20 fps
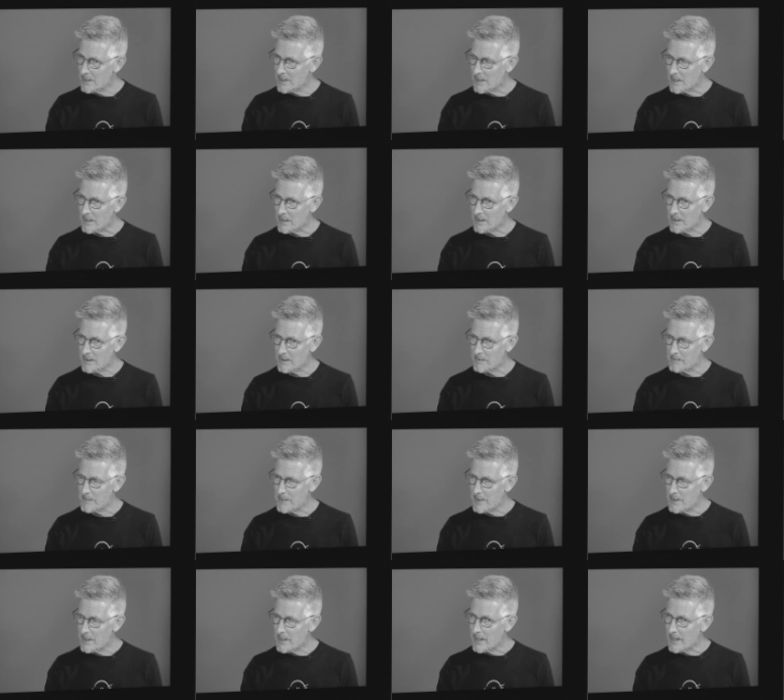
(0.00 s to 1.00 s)
Um,
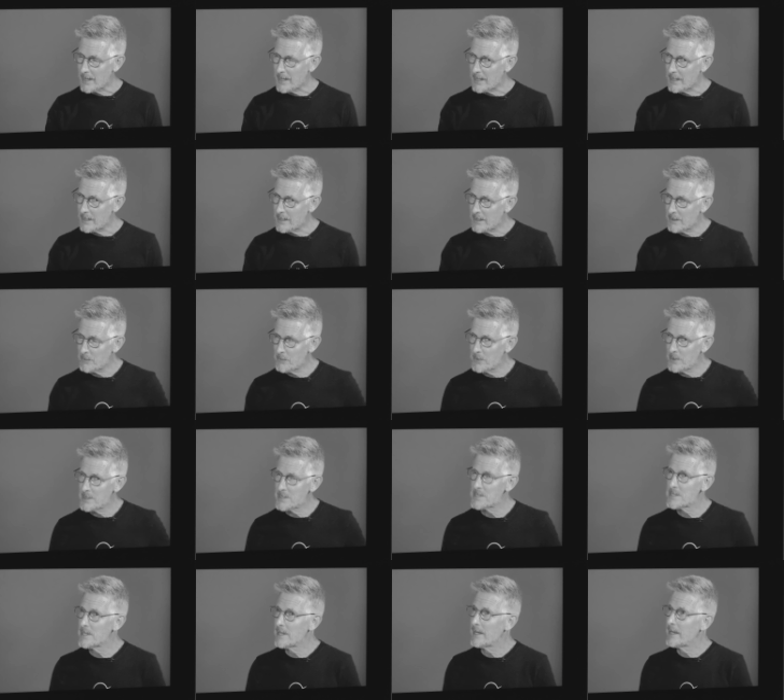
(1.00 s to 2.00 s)
and it was
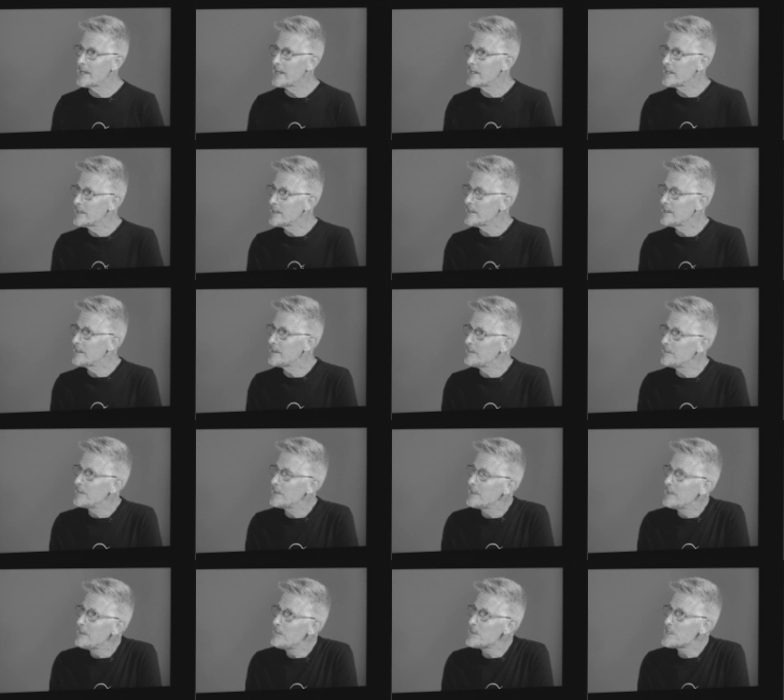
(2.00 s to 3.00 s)
like, um,
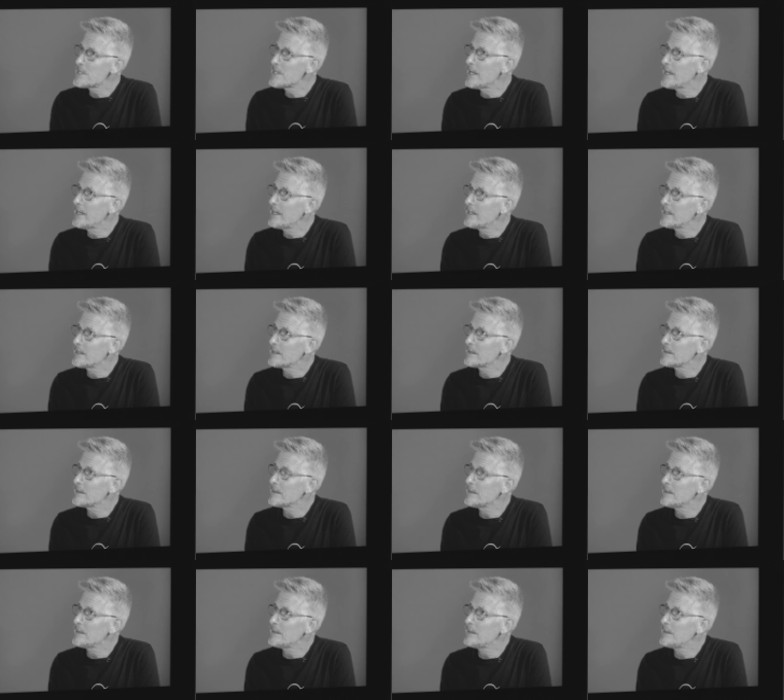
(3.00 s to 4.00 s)
it was like
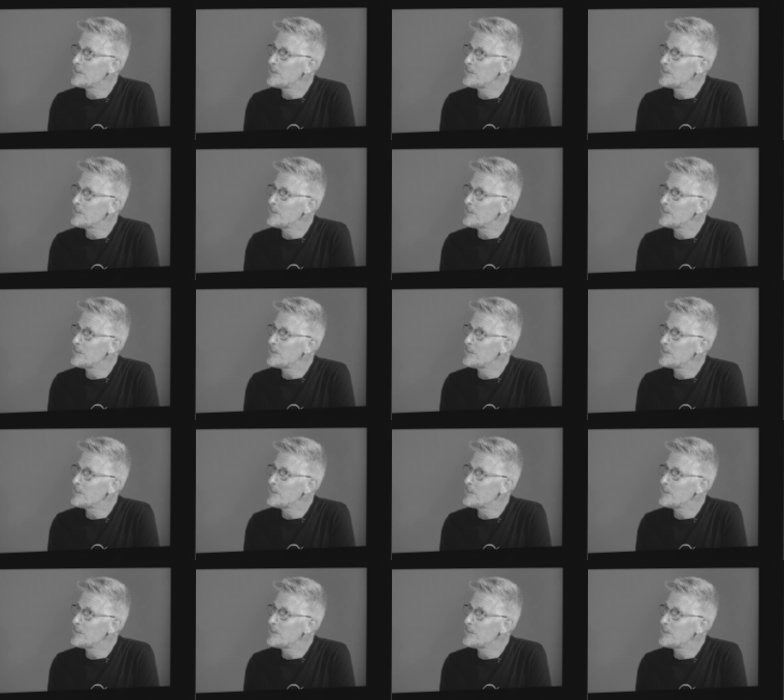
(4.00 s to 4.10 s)
uh,